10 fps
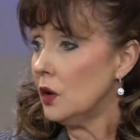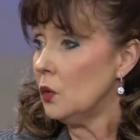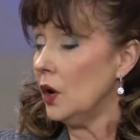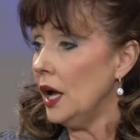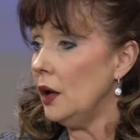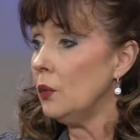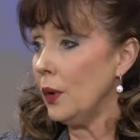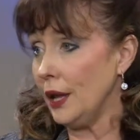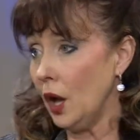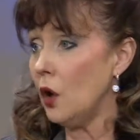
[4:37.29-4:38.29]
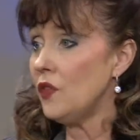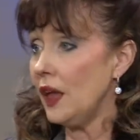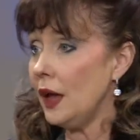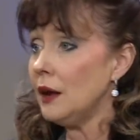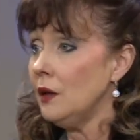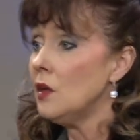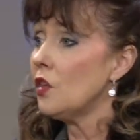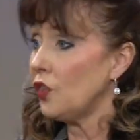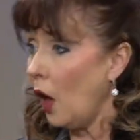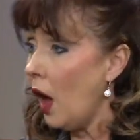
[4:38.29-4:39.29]
Well, we know then
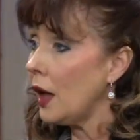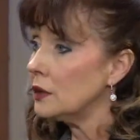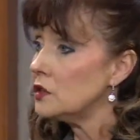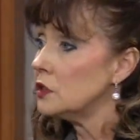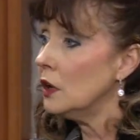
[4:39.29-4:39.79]
thoughts